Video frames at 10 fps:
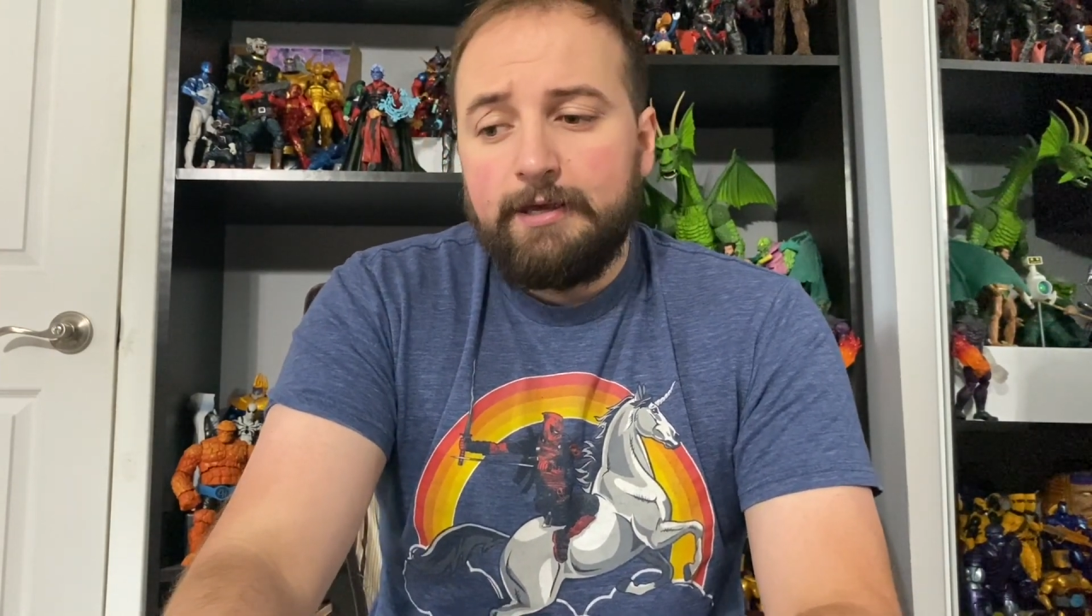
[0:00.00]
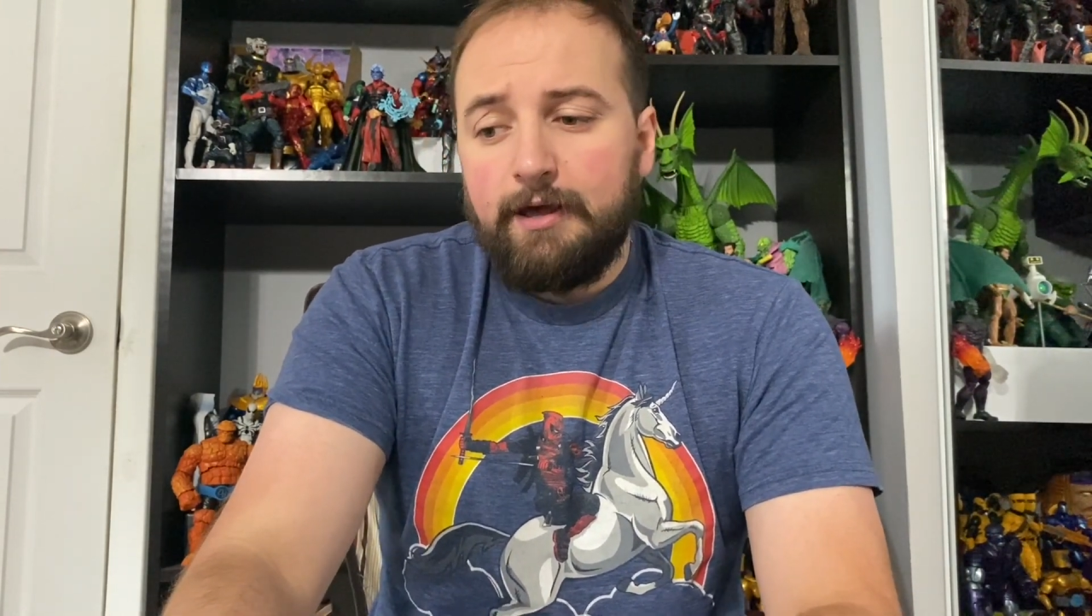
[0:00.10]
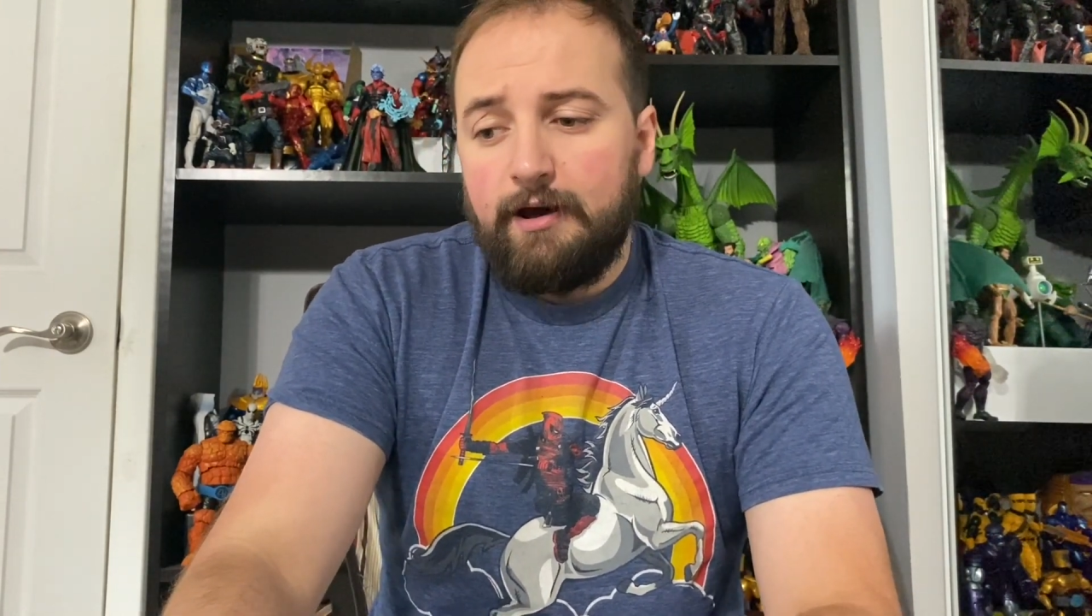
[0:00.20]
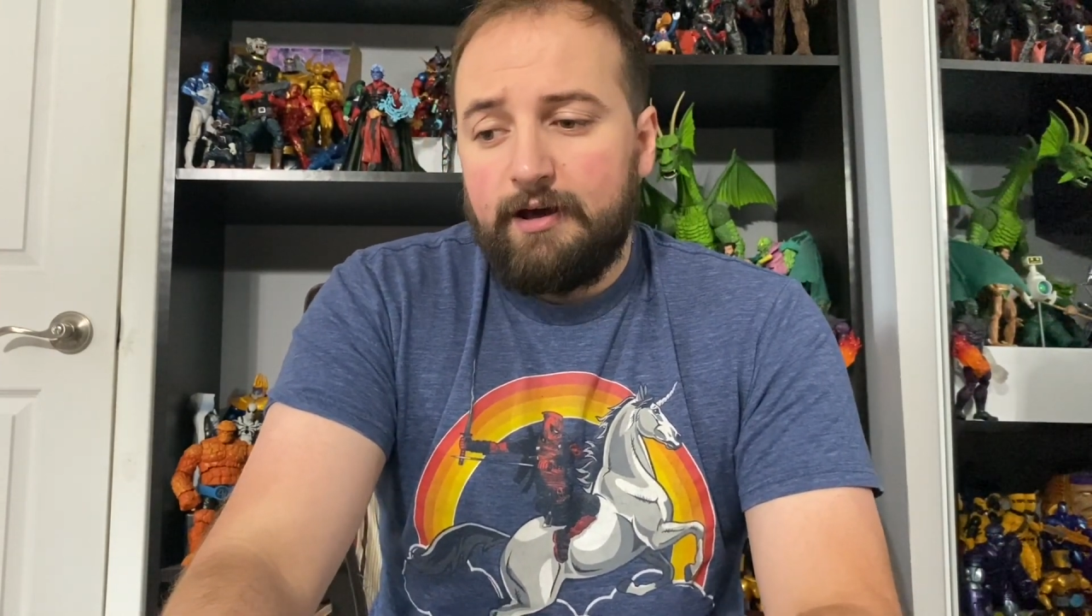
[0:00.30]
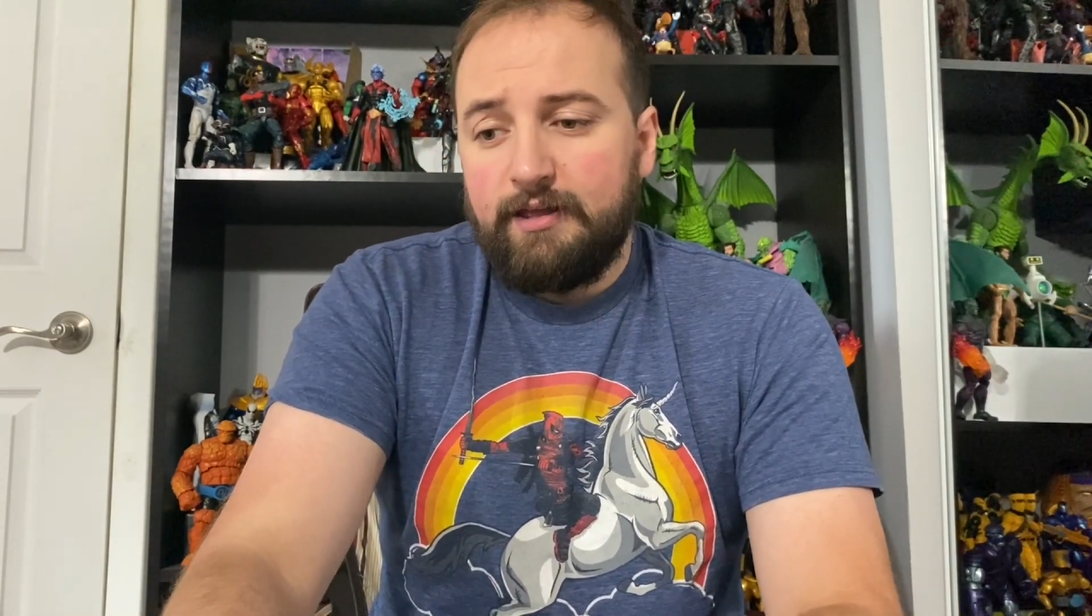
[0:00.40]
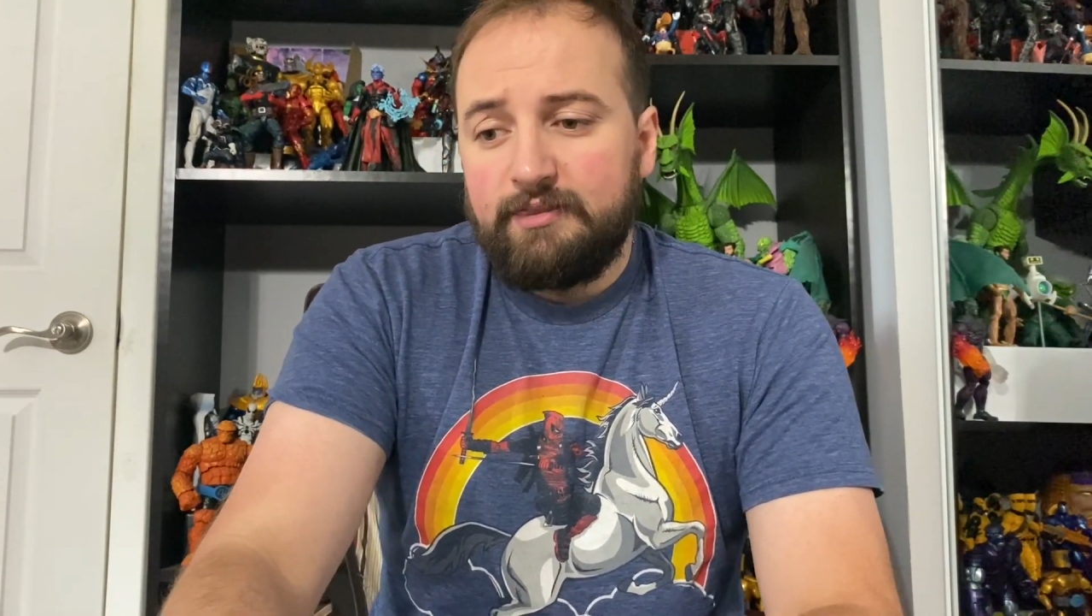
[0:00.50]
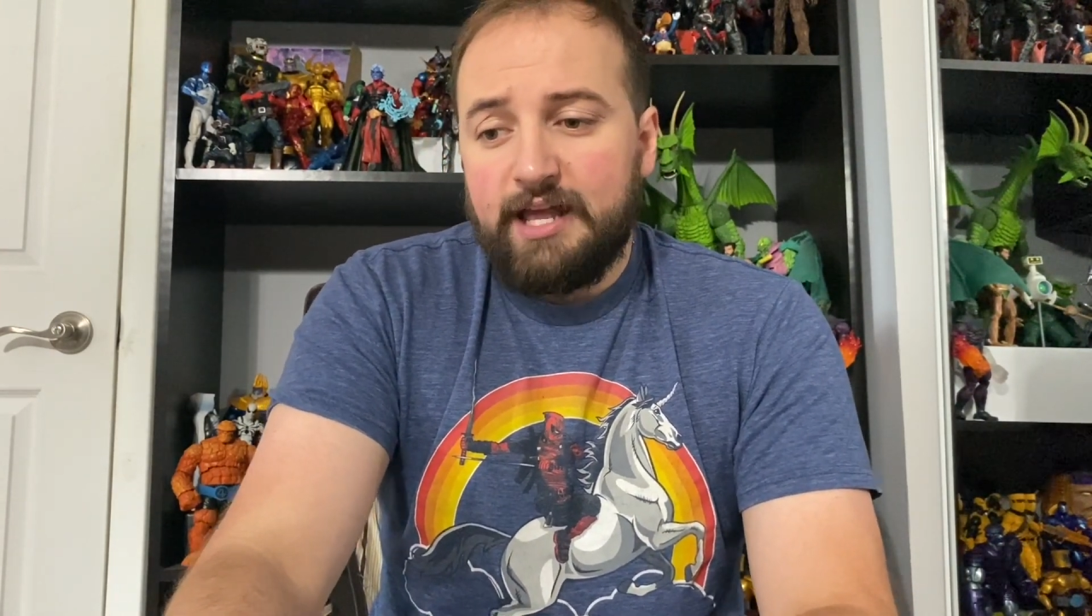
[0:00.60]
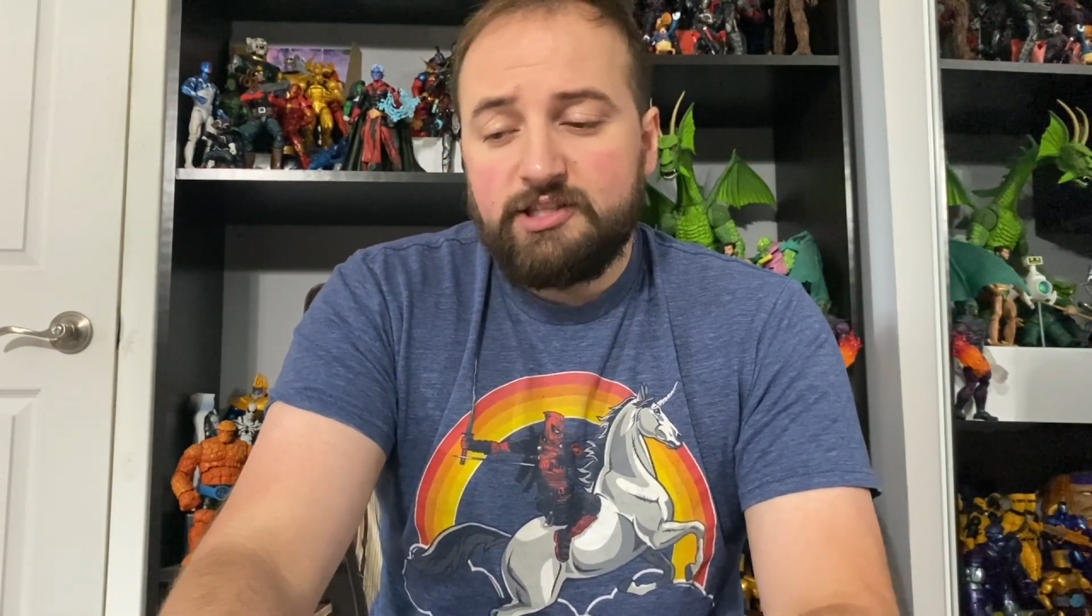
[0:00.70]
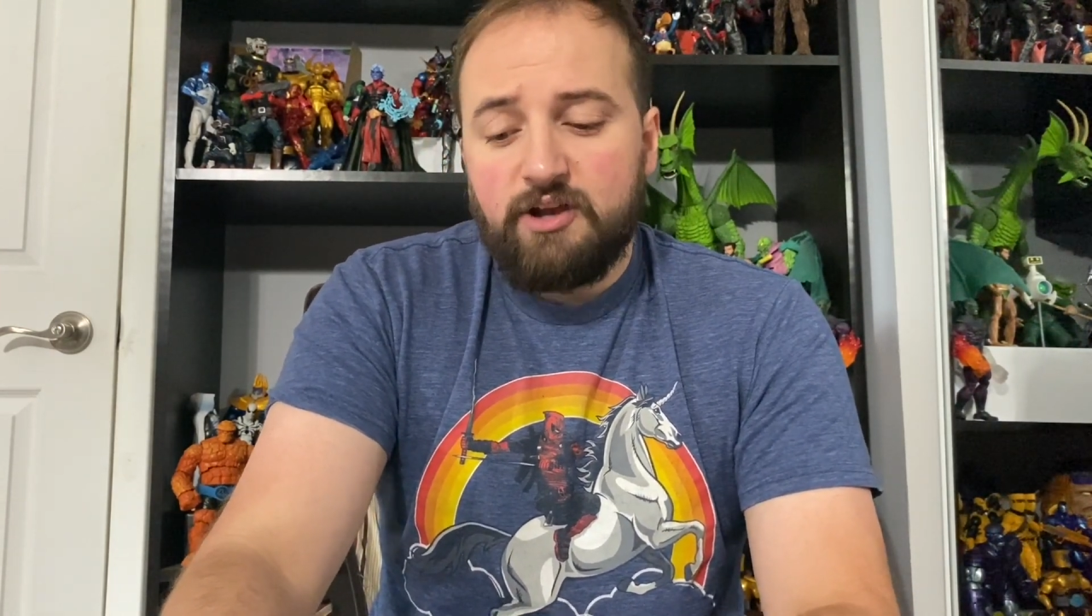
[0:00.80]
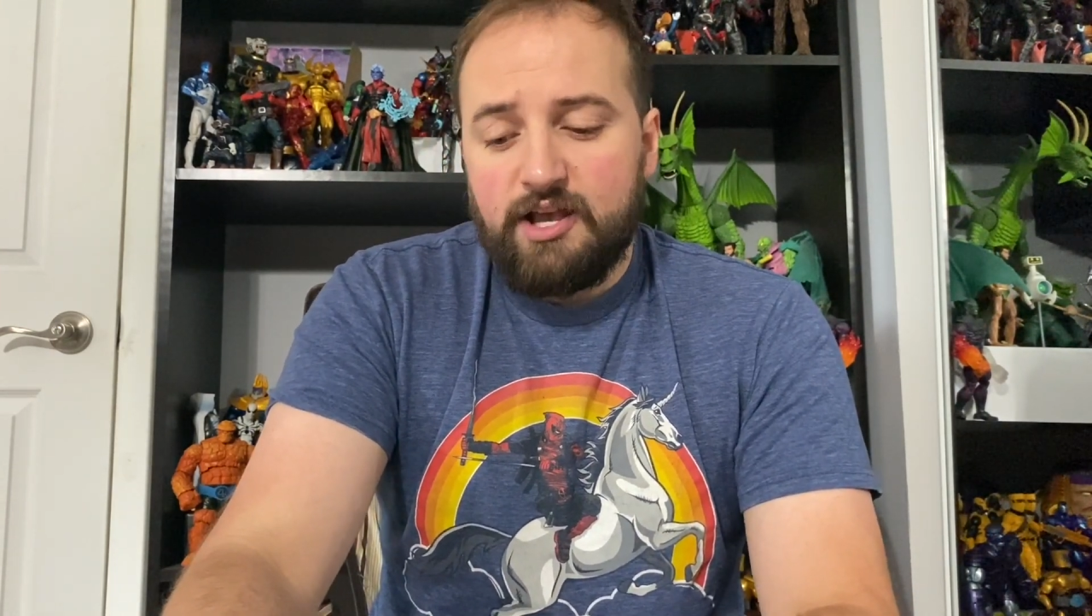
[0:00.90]

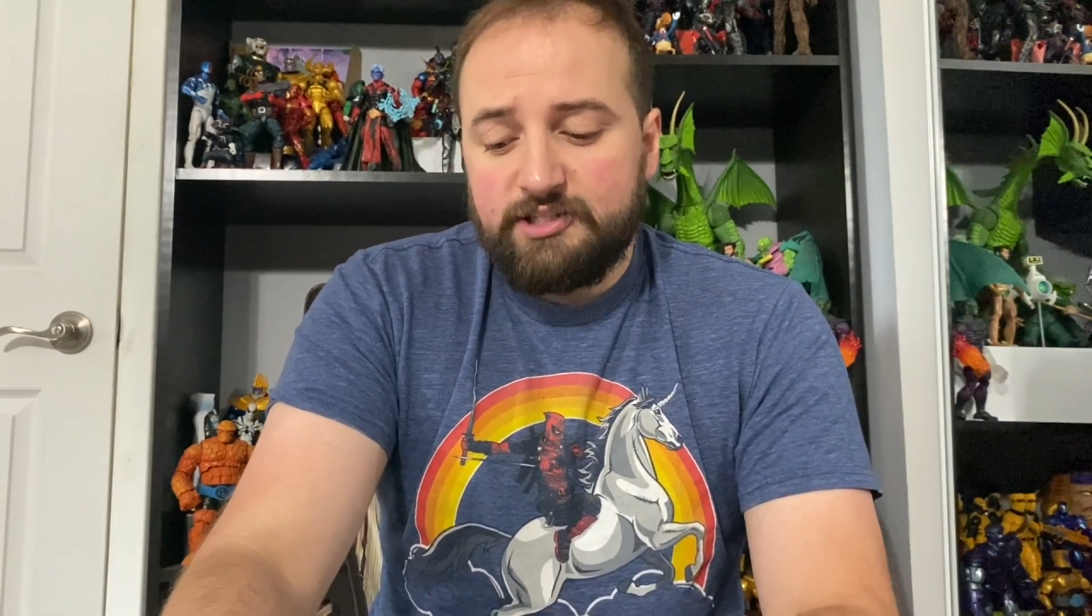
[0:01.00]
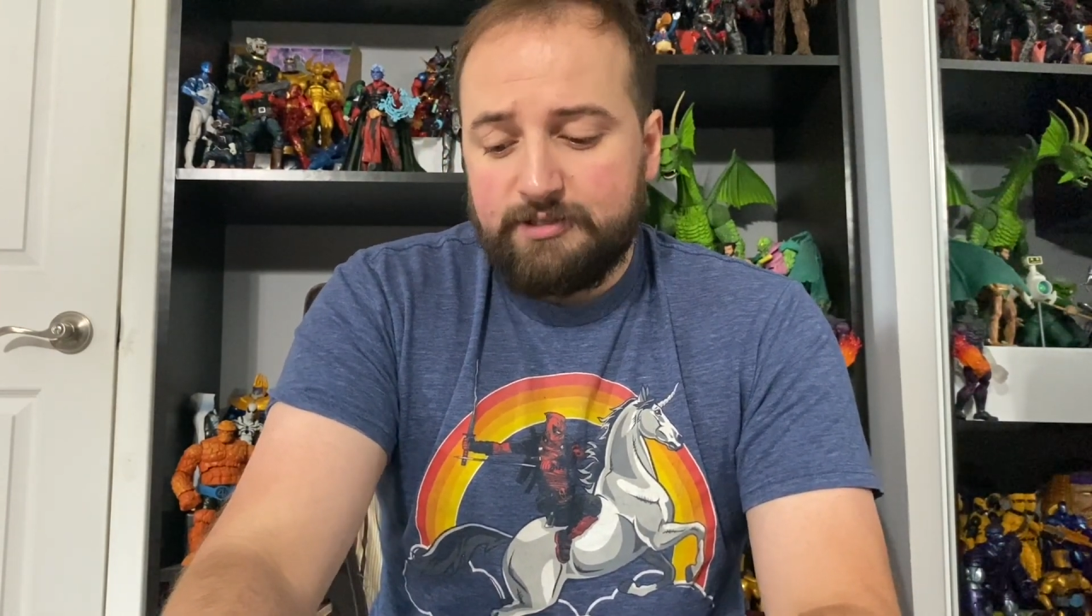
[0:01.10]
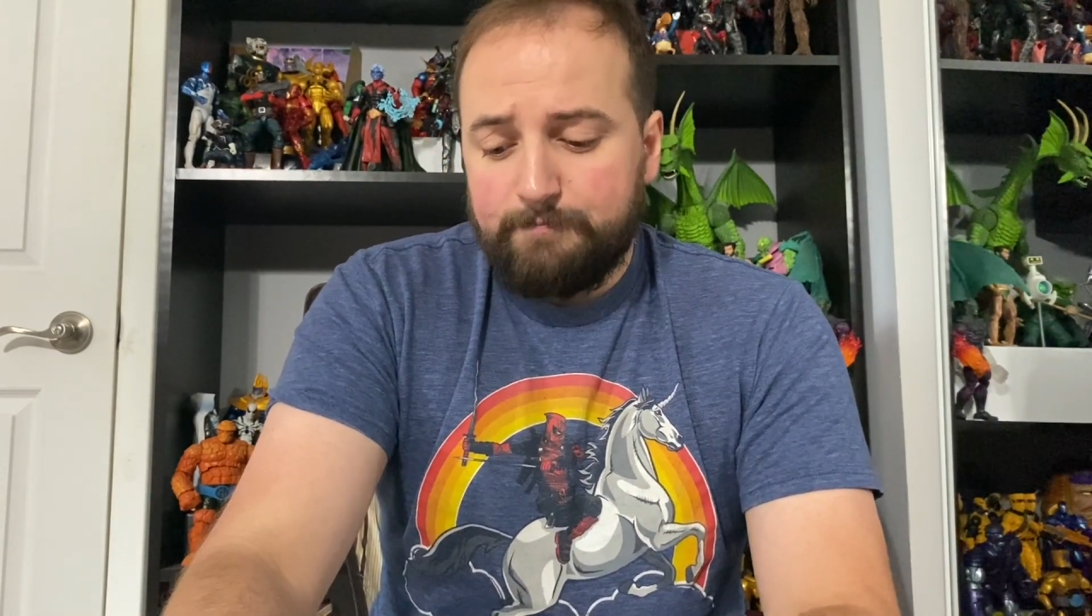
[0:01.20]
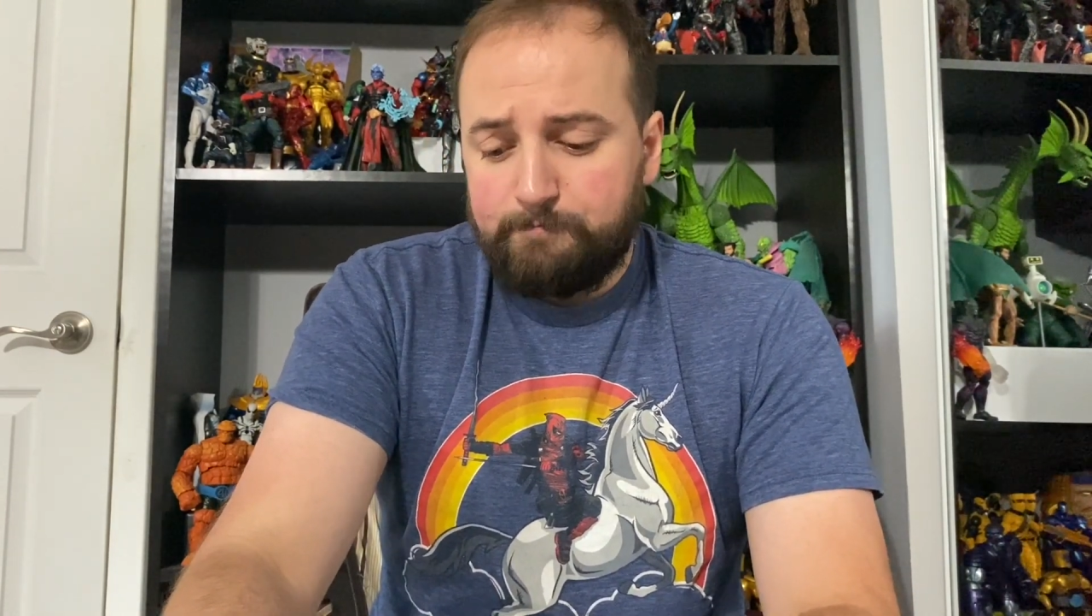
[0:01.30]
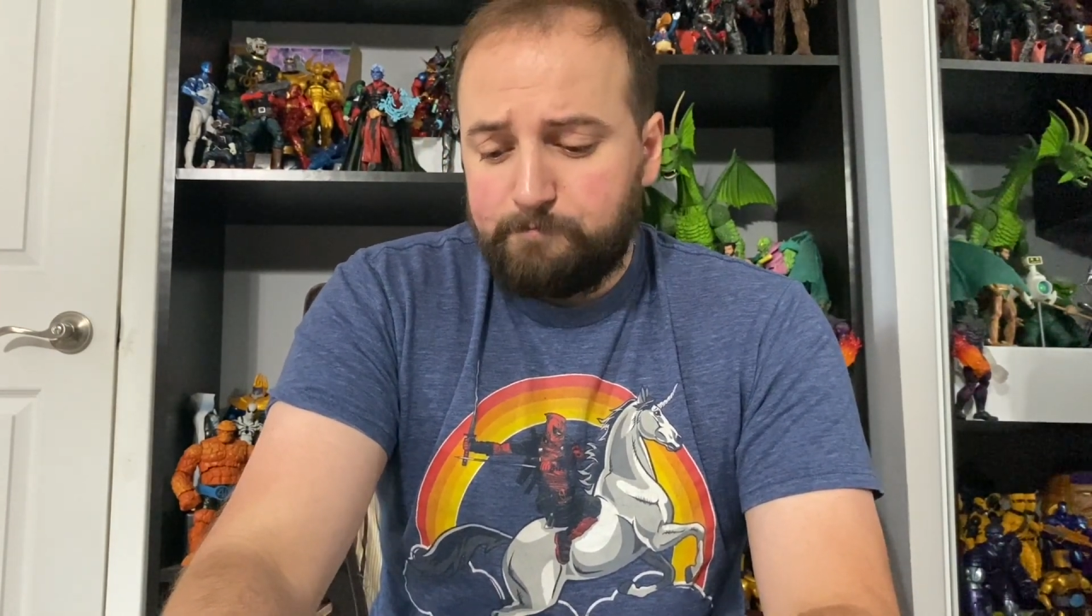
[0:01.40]
That's awesome.